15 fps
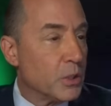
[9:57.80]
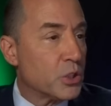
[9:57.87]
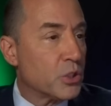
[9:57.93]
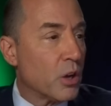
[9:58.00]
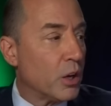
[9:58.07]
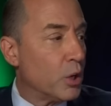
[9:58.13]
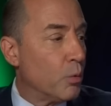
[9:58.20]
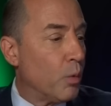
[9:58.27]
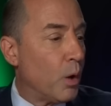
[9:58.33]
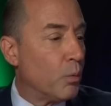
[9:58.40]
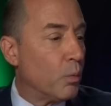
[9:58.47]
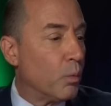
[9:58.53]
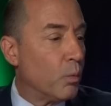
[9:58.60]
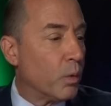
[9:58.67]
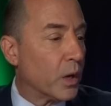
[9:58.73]
show you what
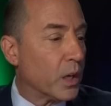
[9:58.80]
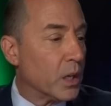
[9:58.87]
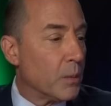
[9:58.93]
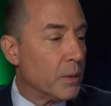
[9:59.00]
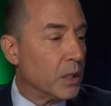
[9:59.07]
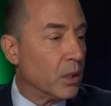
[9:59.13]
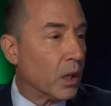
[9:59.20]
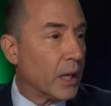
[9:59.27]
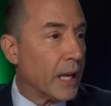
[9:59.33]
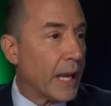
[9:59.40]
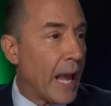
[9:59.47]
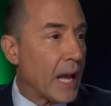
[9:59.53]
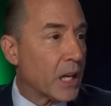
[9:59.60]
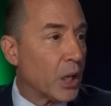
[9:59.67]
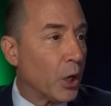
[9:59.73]
we're going to be looking
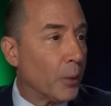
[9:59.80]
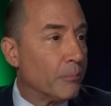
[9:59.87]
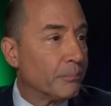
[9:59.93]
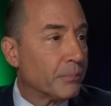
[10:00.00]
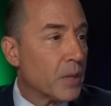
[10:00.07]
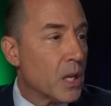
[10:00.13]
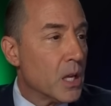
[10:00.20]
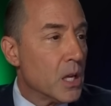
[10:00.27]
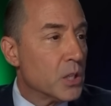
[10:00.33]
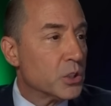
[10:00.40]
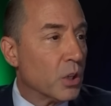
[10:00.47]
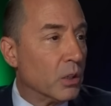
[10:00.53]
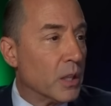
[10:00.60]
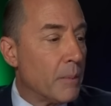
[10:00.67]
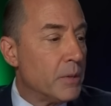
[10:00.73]
at here.
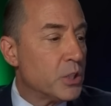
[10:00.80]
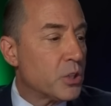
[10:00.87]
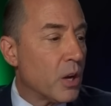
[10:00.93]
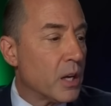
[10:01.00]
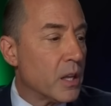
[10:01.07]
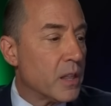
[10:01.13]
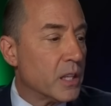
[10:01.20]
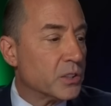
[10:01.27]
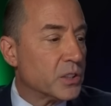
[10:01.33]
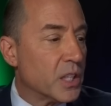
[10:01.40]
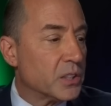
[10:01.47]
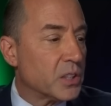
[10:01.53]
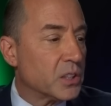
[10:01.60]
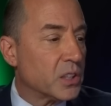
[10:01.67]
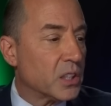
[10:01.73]
So let me show you this.
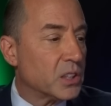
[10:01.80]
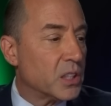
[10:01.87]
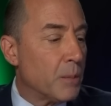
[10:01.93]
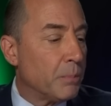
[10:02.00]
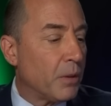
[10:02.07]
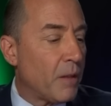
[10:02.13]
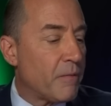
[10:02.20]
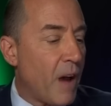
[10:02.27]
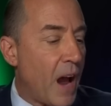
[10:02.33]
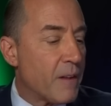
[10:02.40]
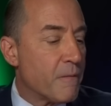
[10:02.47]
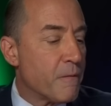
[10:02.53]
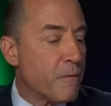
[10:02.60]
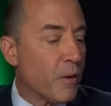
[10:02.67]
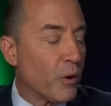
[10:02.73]
This is a
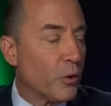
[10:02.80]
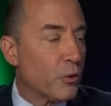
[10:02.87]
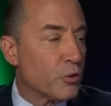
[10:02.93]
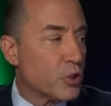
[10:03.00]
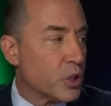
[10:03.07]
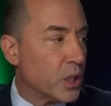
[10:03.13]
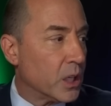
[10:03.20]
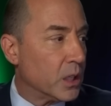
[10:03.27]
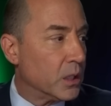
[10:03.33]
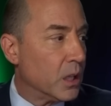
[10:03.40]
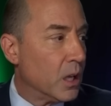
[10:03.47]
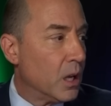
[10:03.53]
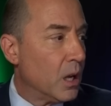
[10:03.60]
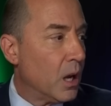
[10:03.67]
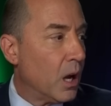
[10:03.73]
simplified version
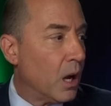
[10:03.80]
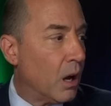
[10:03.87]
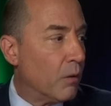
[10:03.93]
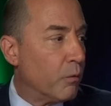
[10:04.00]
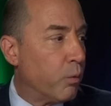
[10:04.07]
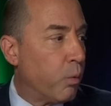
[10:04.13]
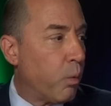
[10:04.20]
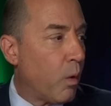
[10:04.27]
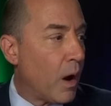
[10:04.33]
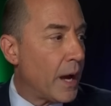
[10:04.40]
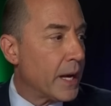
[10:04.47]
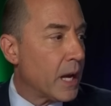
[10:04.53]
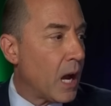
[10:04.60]
of what